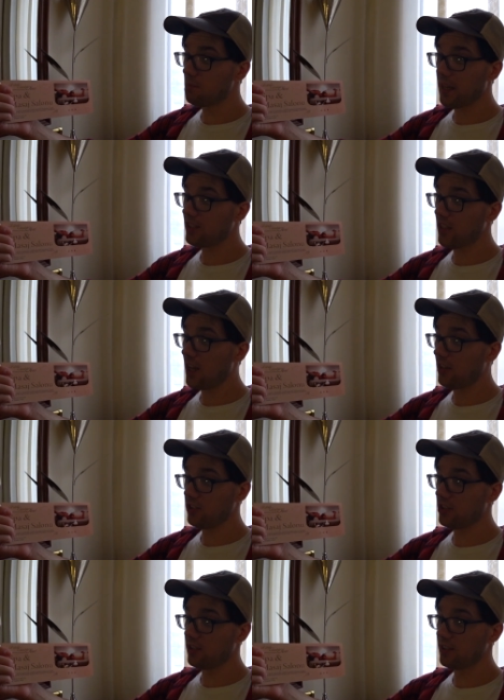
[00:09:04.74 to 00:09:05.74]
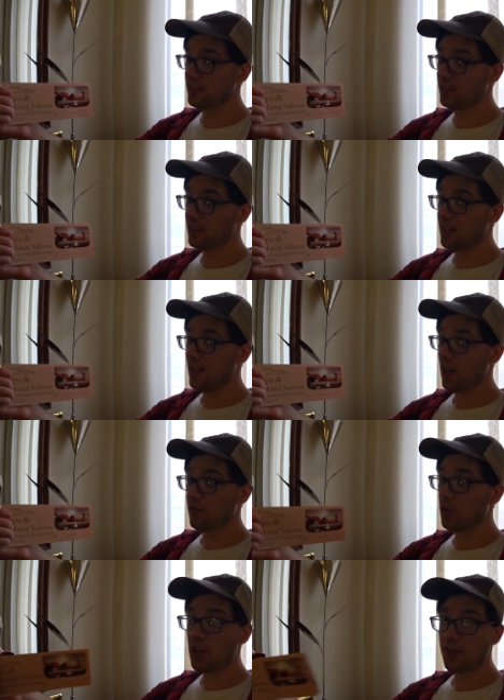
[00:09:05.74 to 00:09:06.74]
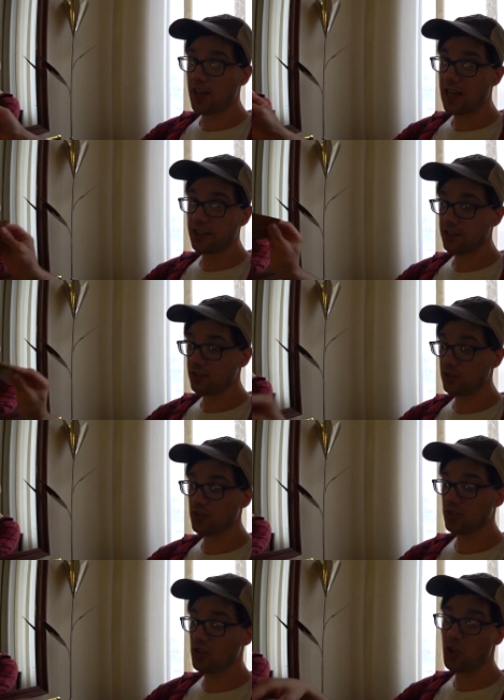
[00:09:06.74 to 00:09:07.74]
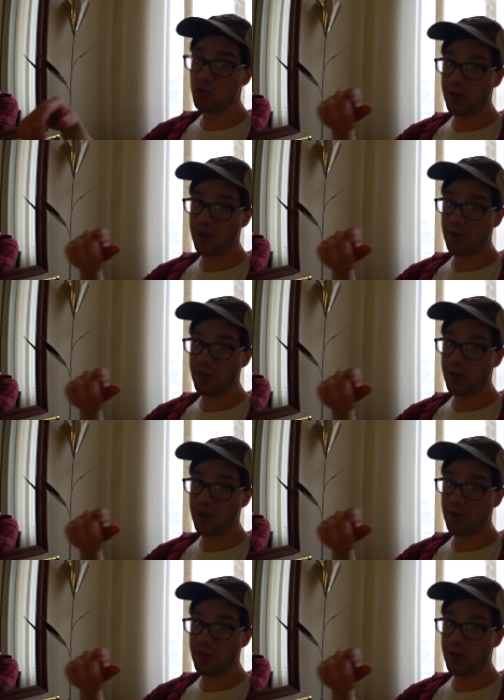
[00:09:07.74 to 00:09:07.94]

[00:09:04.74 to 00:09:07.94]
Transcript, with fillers: a massage. I've only ever had two